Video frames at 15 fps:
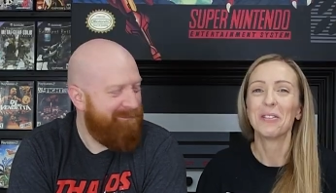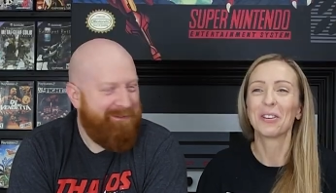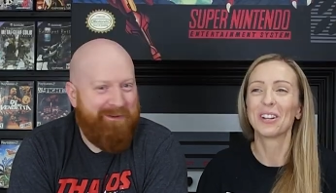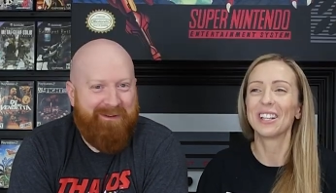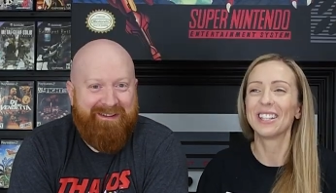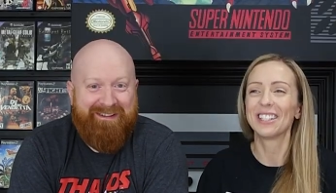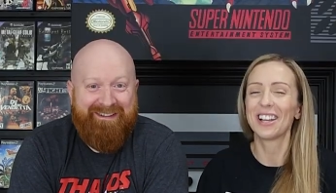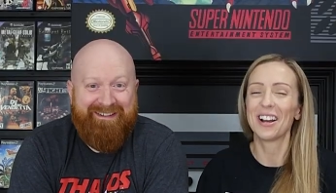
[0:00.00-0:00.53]
Speaker 1: We're
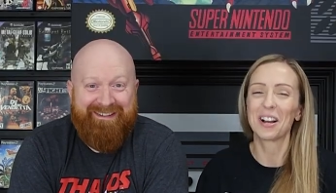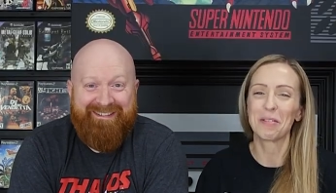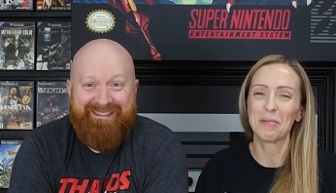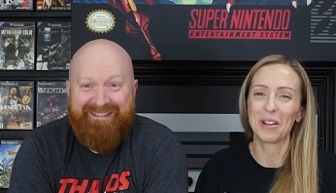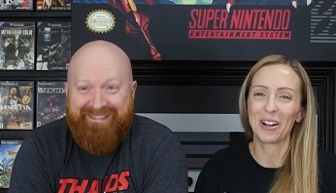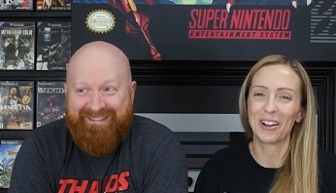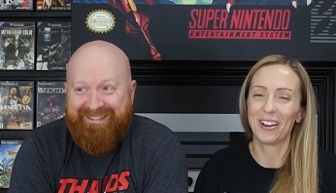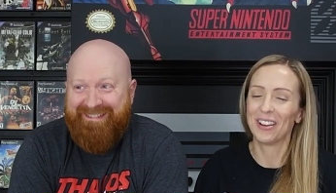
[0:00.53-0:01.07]
gonna talk
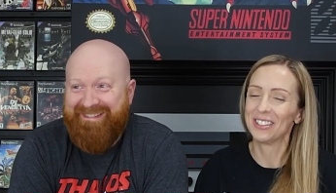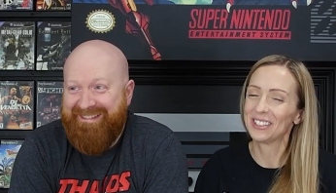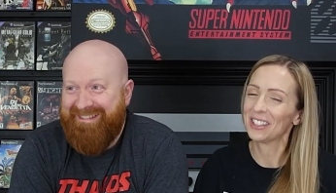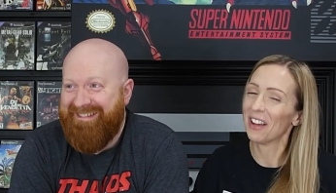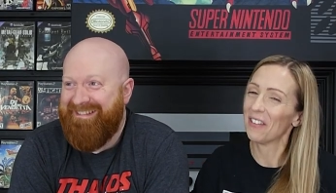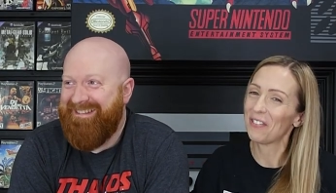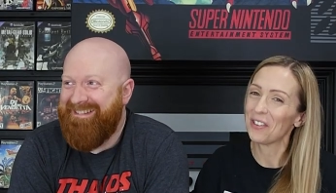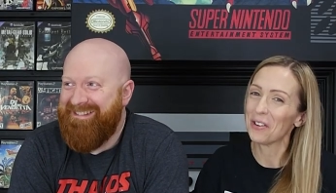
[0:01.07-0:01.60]
about
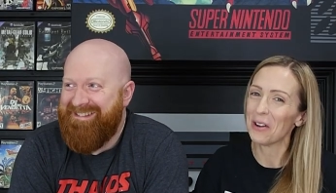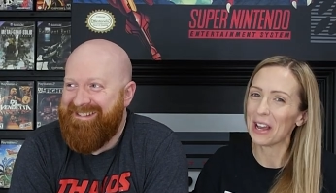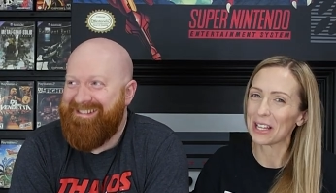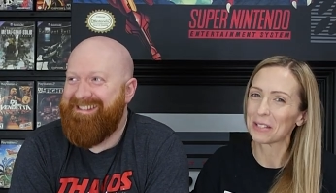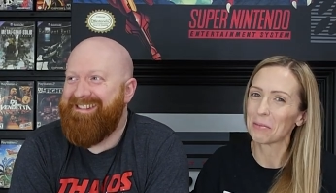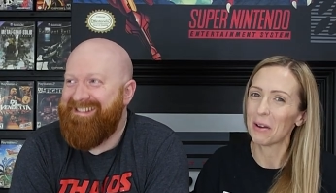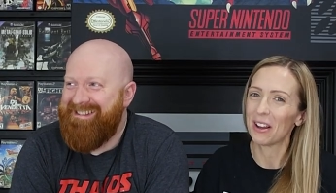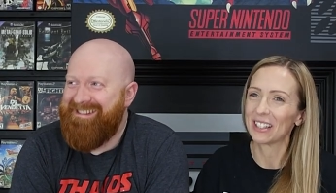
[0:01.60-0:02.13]
a, a few
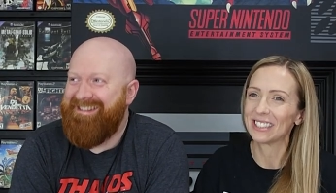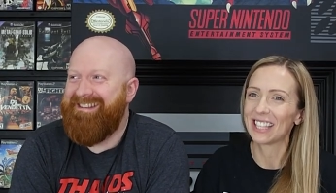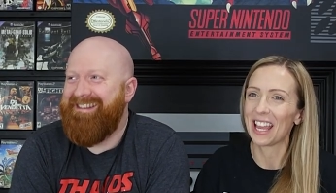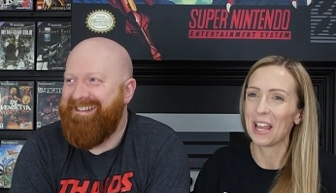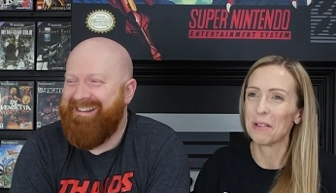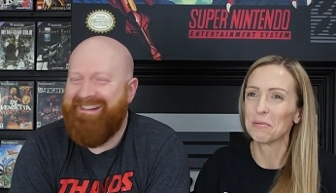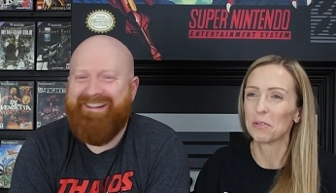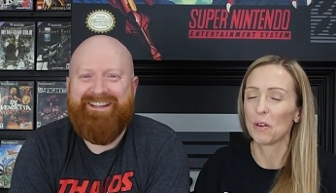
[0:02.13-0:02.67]
Xbox
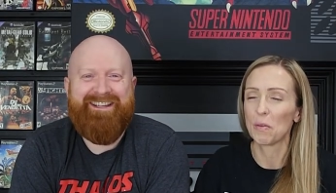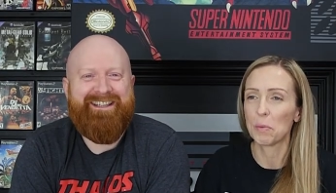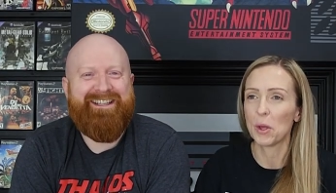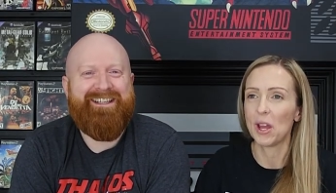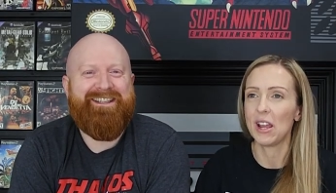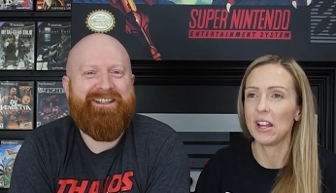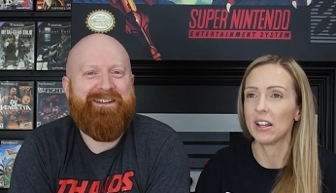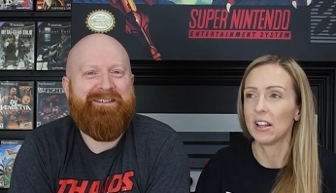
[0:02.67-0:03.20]
games we
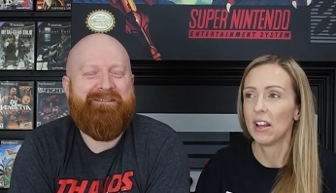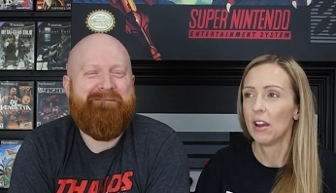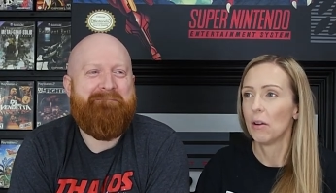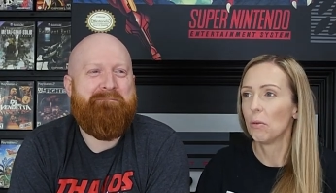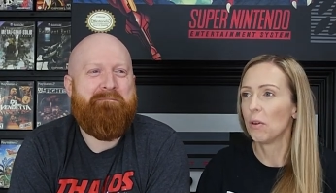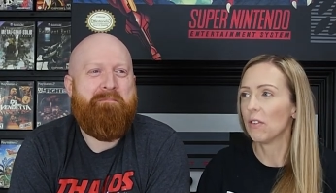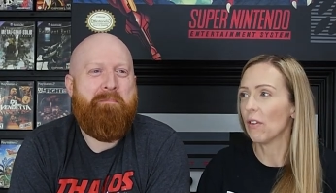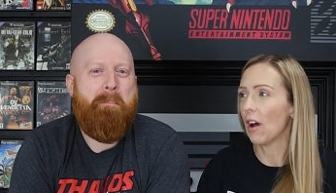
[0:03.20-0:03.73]
played,
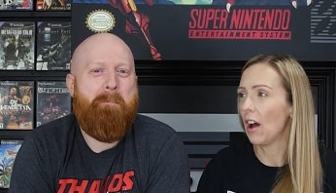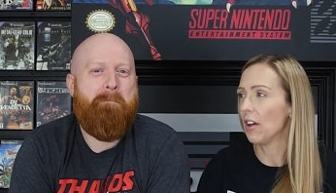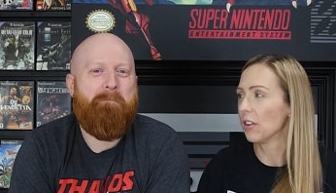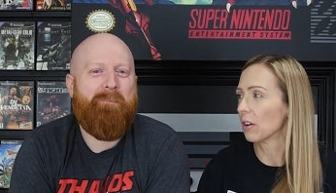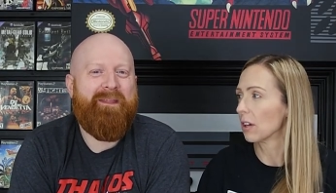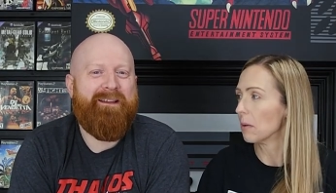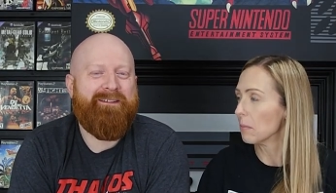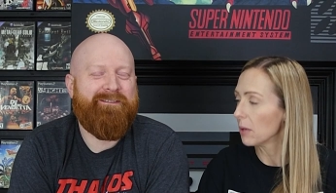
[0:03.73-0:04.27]
we've
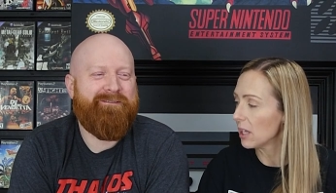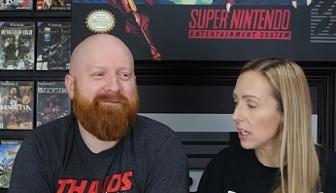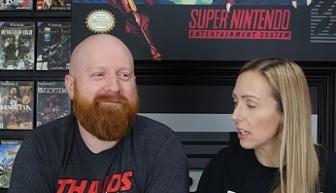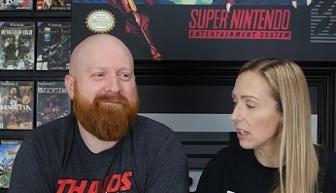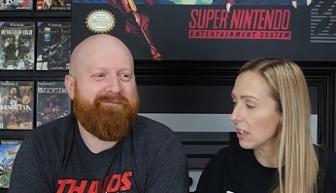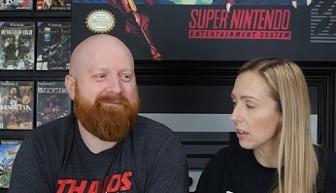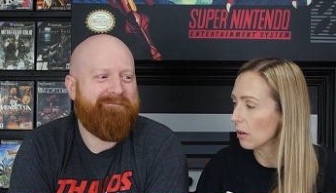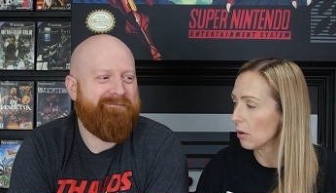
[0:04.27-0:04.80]
either
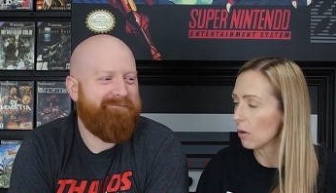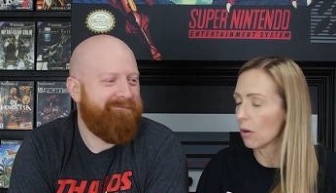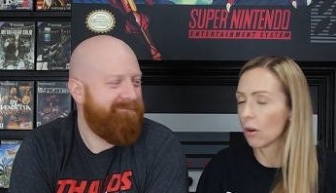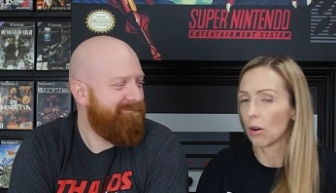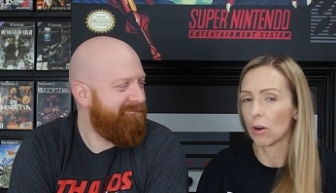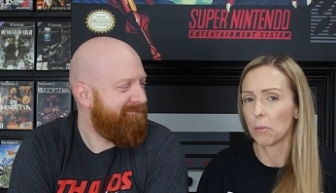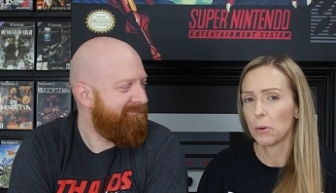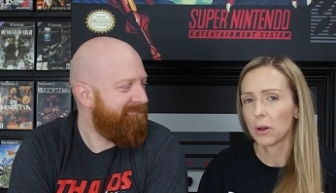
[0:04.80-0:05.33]
completed
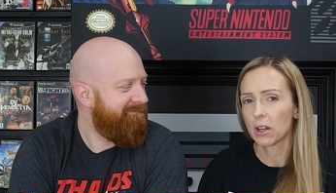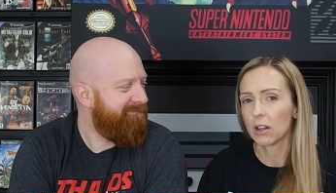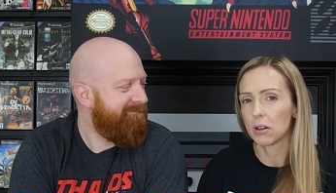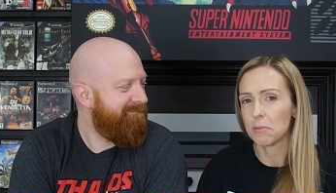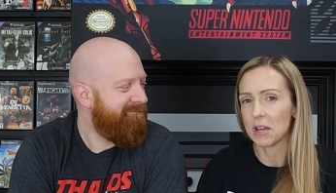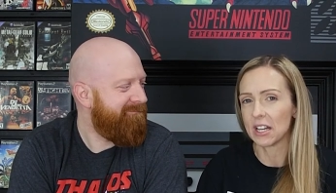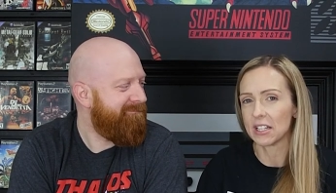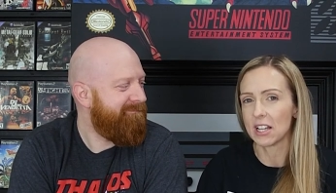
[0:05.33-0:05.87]
or put a good
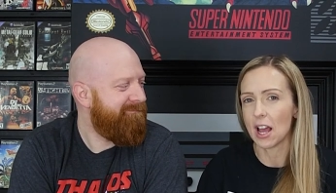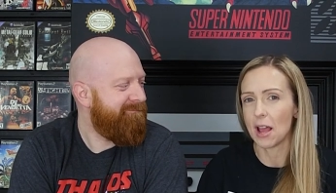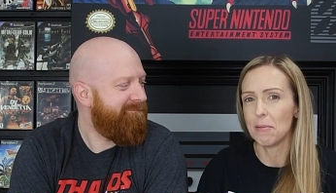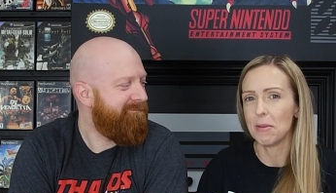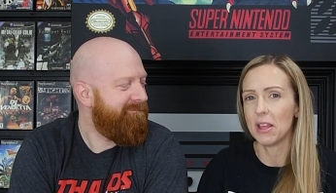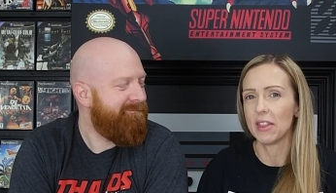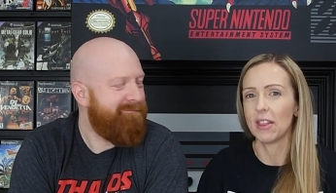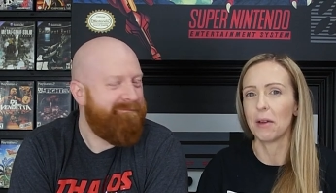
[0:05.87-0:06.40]
amount of
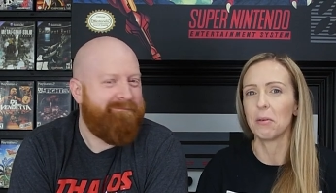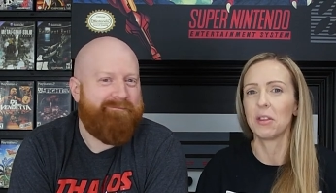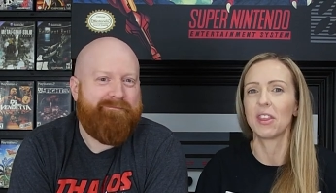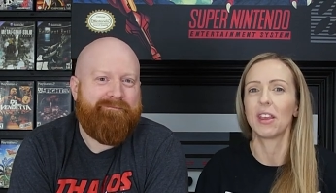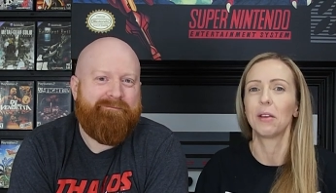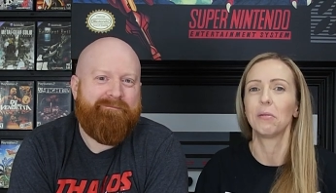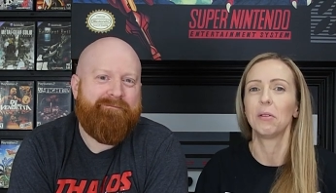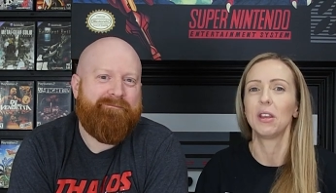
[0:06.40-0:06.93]
time in that we
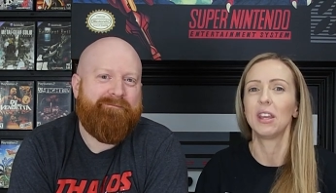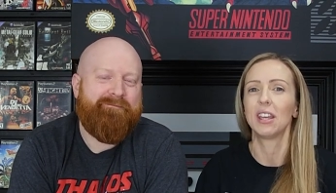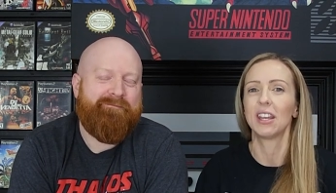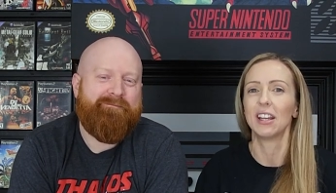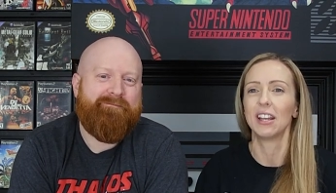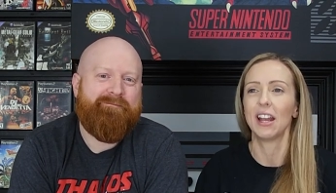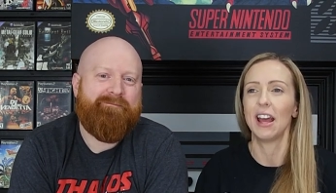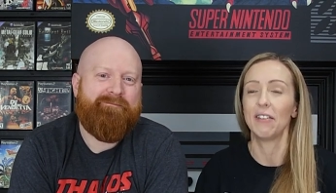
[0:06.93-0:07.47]
think we
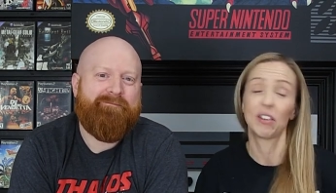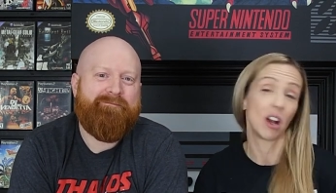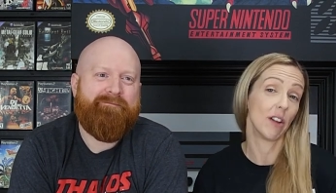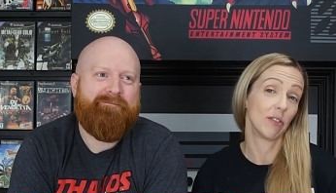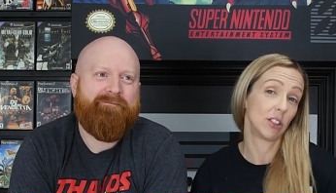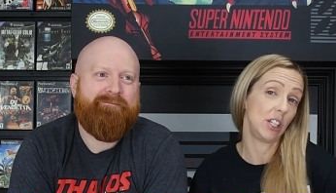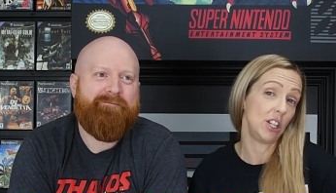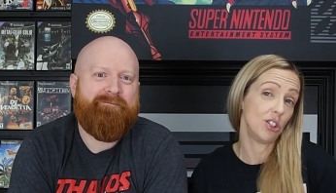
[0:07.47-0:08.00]
can have a
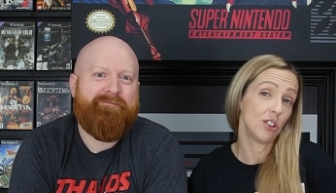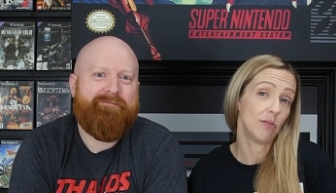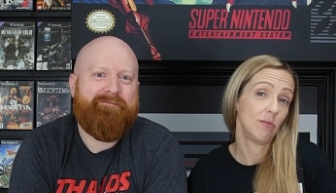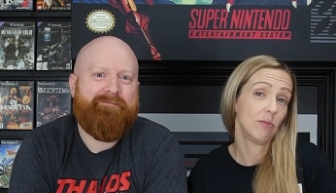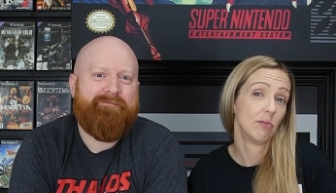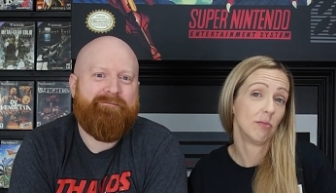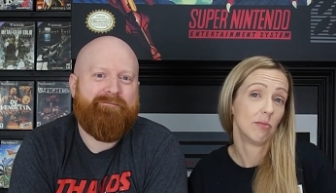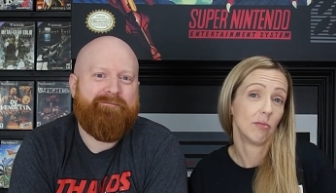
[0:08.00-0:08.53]
conversation.
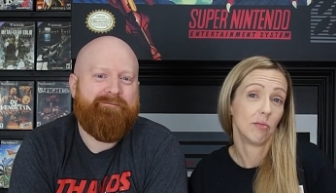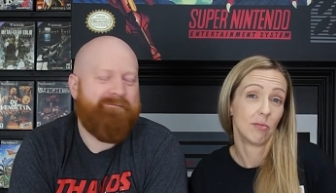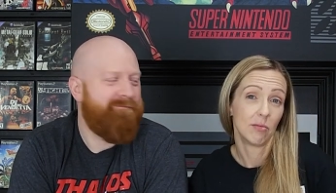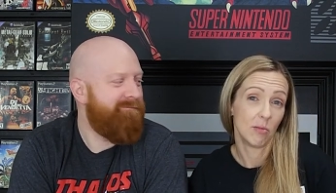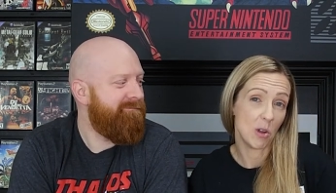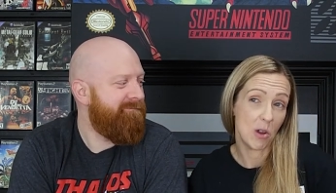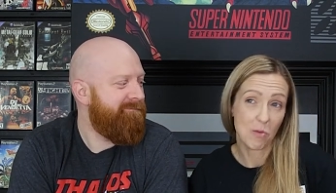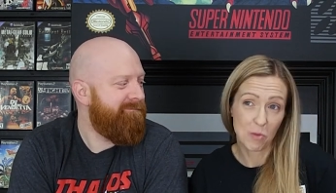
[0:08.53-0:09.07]

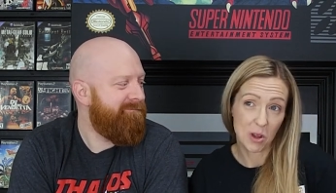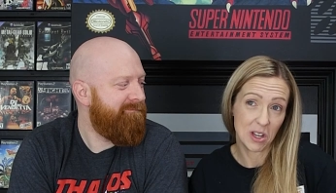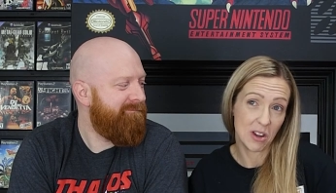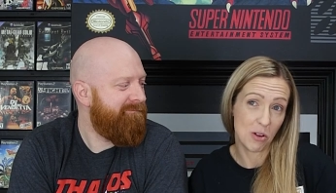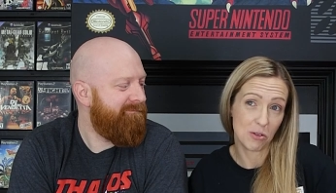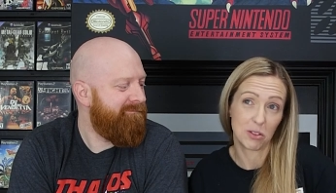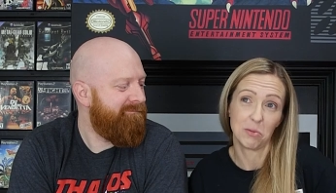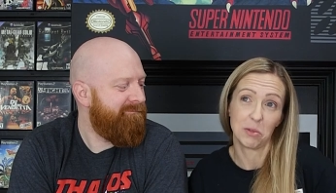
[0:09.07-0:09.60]
But we
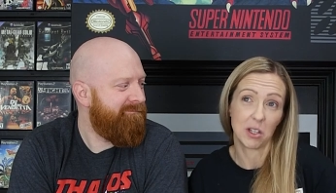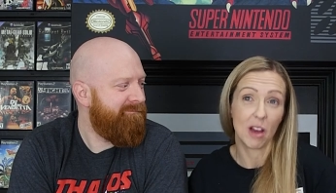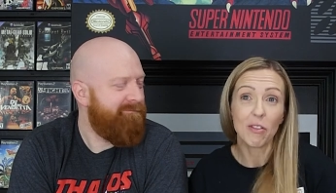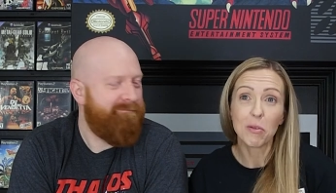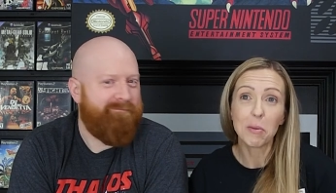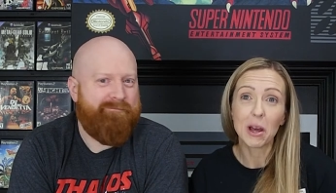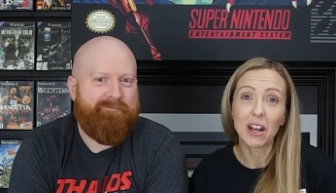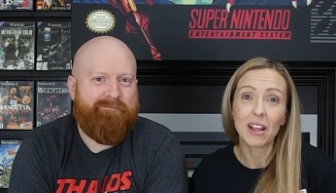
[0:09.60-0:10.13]
know some
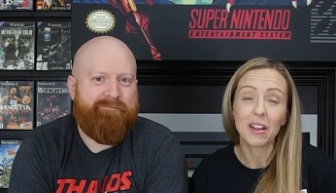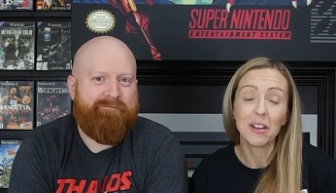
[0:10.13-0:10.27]
stuff about it.